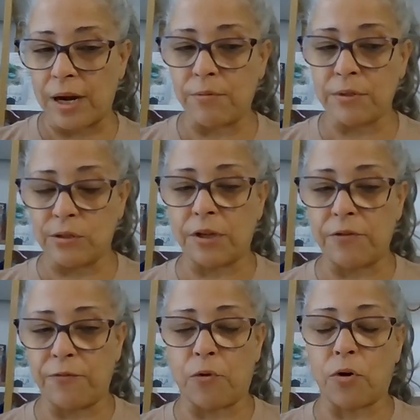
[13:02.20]
that I was looking
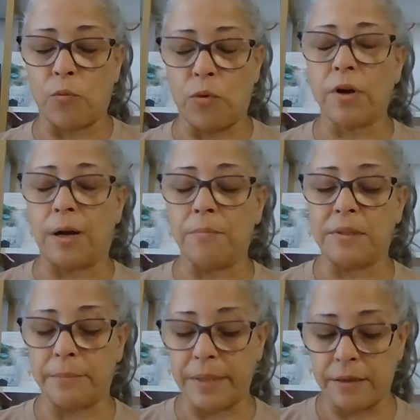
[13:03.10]
for will come
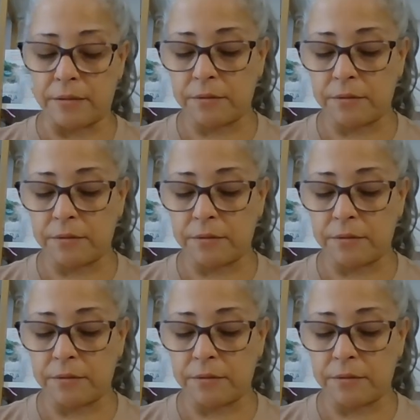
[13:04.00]
to me.